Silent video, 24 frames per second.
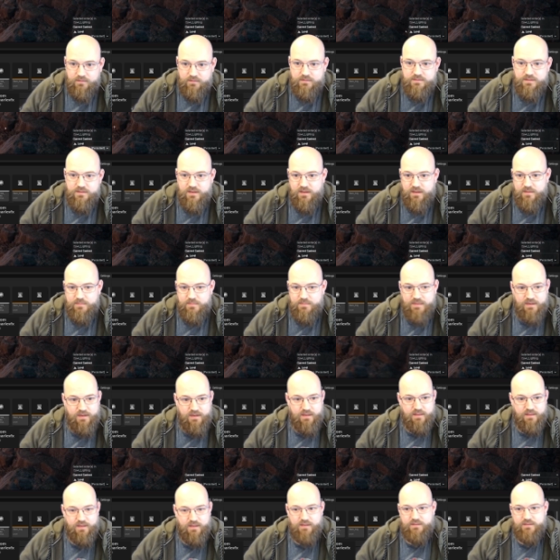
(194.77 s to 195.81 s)
Something
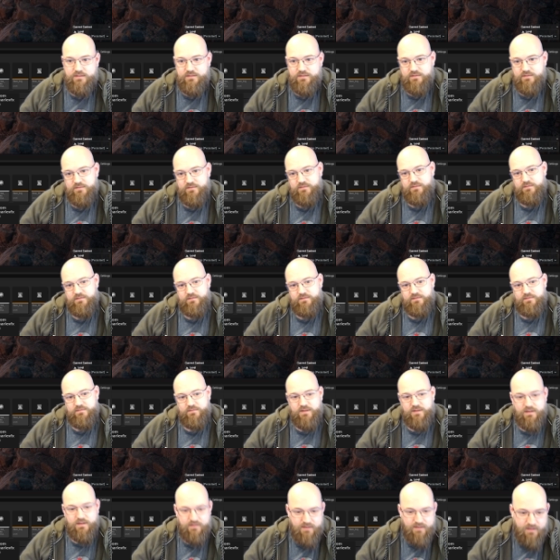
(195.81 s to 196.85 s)
like that.
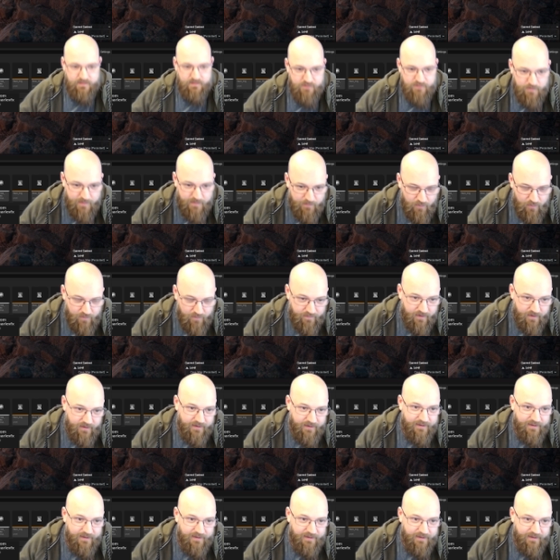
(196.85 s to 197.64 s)
Well, I'll do a bit more of a